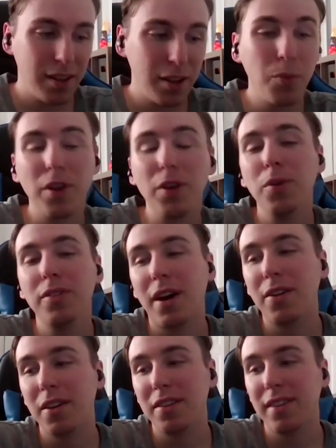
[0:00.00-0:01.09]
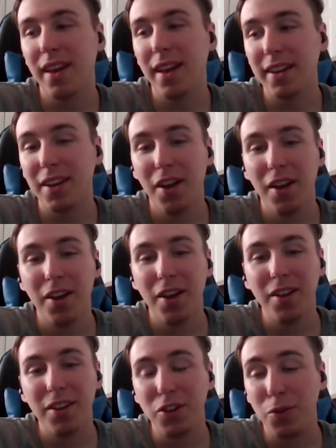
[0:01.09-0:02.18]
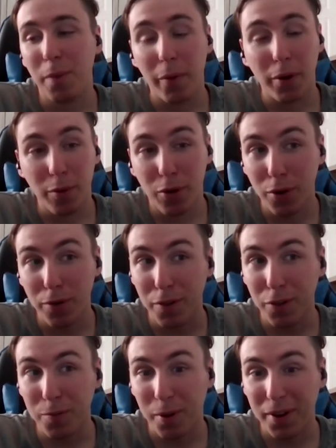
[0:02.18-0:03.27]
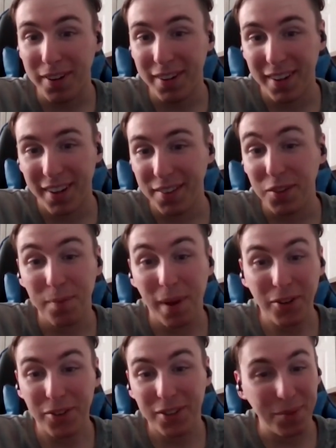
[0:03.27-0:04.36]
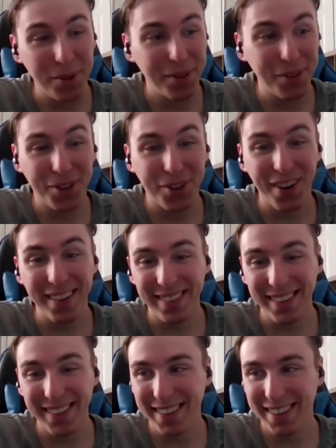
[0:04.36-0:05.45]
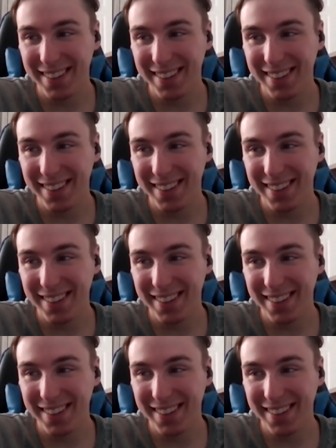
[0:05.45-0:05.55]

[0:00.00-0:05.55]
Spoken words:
He would tell us, saying, you might want to record for this part. This match is going to be a little crazy.